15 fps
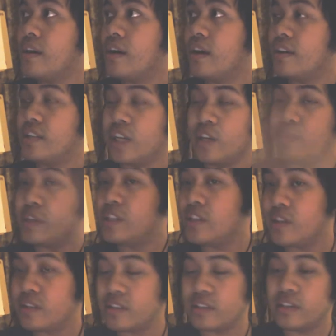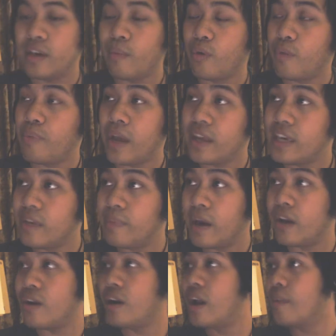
telling me to get more pancake batter, and I'm